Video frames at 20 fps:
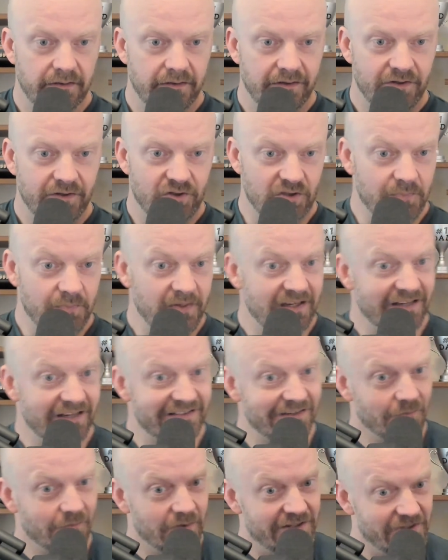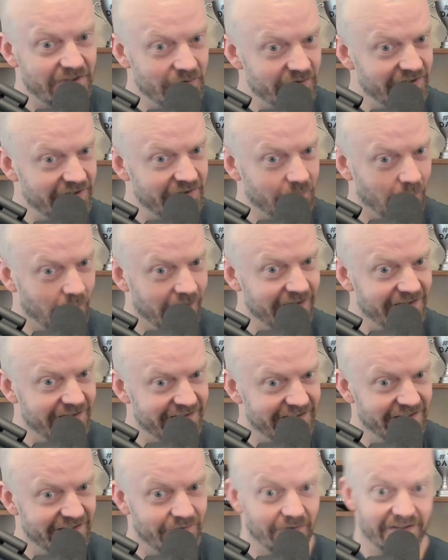Just because it reduces one
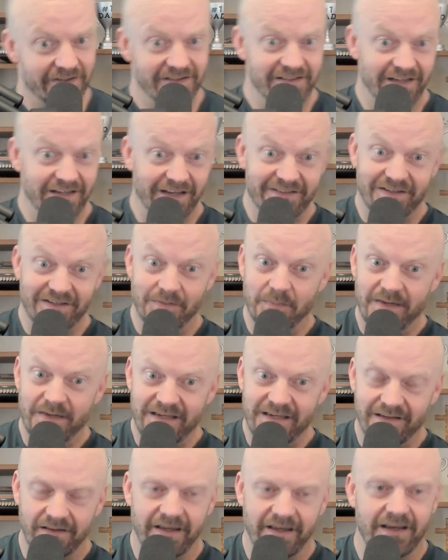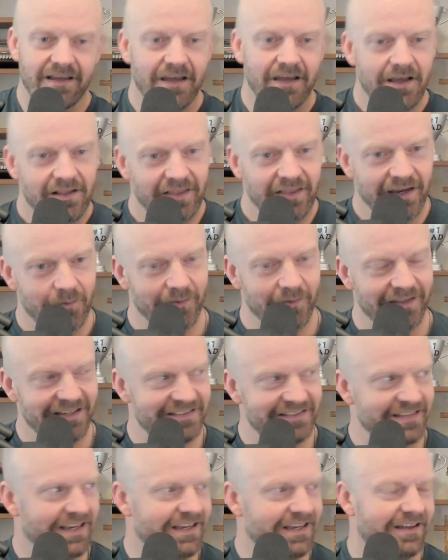disease risk doesn't mean like when they
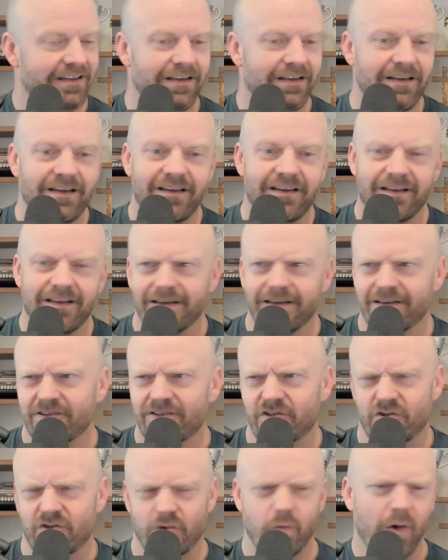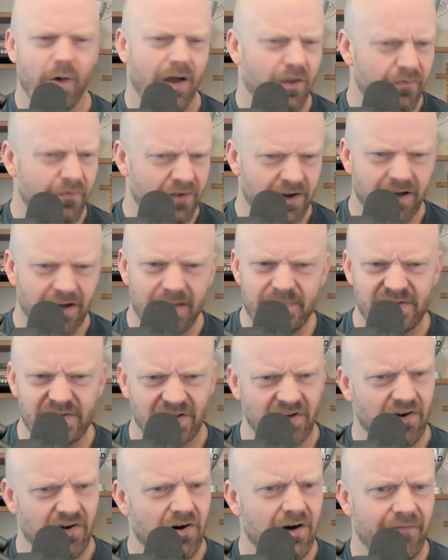say 12 cups
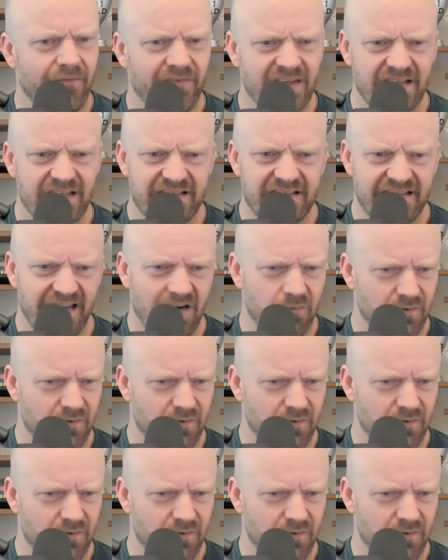of coffee a day